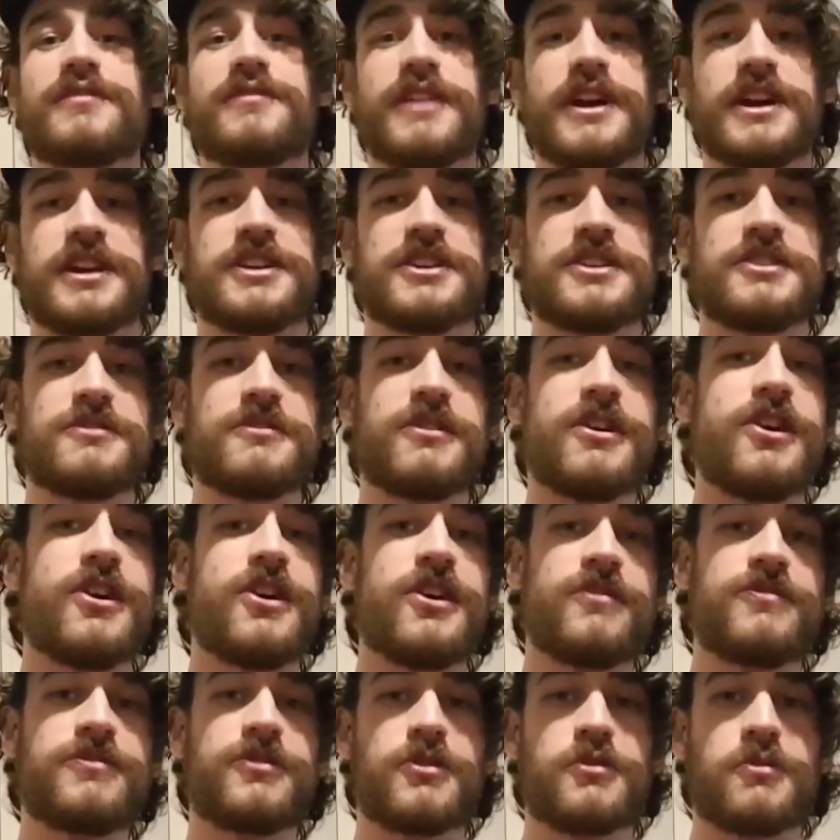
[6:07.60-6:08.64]
Thank you
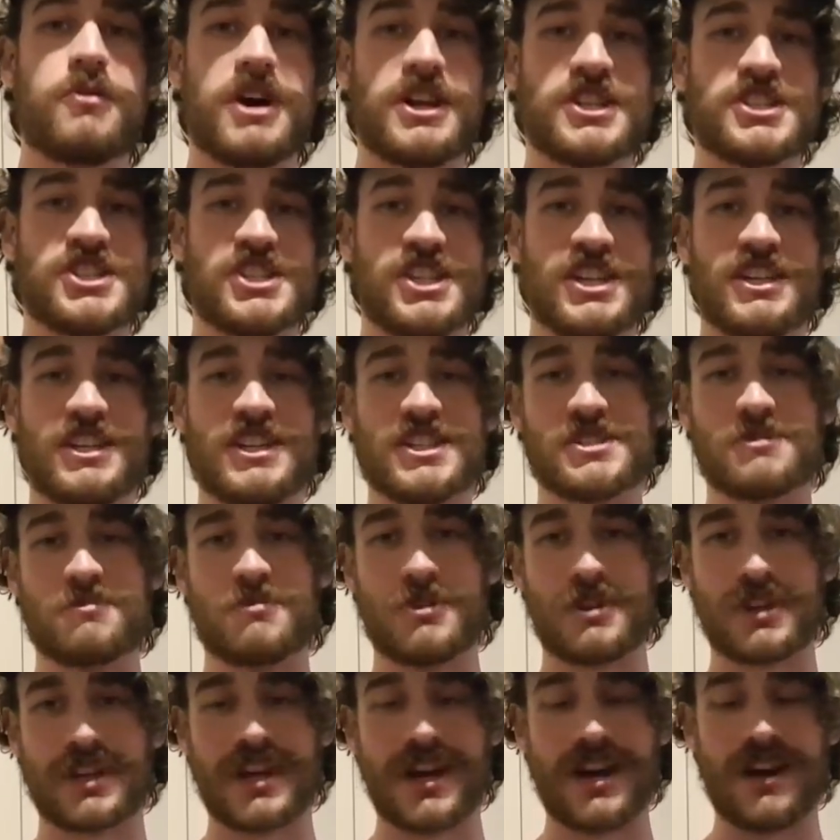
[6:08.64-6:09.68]
all for watching this
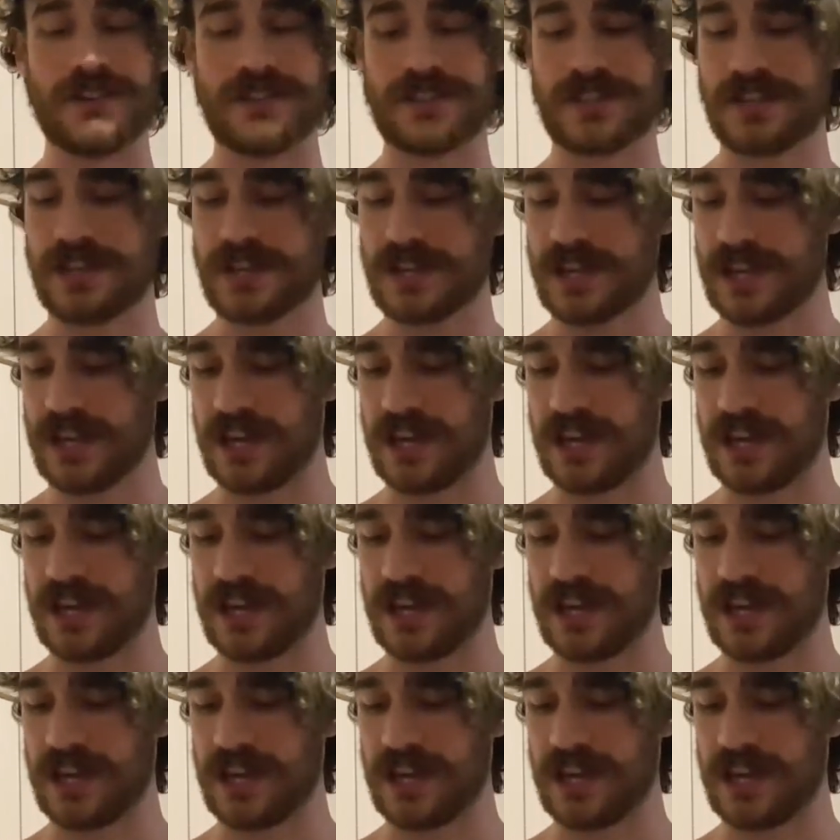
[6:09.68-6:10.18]
workout.